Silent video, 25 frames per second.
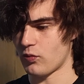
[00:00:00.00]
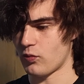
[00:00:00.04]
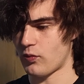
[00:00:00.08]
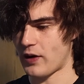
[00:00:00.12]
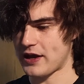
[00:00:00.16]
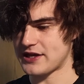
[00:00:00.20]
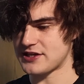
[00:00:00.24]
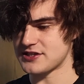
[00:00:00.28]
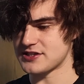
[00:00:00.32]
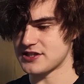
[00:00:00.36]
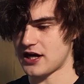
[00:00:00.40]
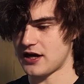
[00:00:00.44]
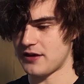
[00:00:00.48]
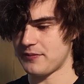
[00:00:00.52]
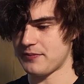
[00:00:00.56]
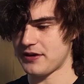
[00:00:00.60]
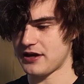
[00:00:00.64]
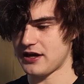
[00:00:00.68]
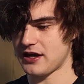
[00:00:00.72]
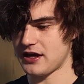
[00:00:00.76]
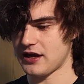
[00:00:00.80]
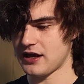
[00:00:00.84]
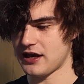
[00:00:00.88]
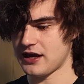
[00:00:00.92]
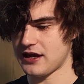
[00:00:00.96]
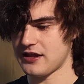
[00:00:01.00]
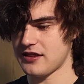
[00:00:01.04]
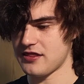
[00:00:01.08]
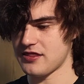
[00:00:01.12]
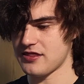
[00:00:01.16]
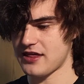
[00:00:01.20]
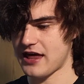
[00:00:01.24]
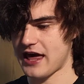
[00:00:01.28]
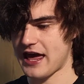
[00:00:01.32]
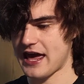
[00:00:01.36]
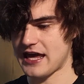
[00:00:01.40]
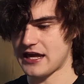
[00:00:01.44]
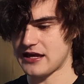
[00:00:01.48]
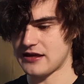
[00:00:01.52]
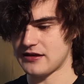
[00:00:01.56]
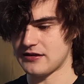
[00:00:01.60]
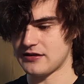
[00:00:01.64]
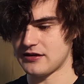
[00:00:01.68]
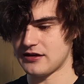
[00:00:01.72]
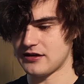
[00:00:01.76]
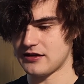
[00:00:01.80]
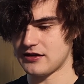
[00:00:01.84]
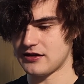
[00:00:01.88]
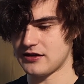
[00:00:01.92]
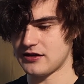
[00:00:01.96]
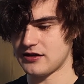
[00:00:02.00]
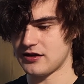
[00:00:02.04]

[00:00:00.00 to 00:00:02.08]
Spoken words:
wakes up in the hay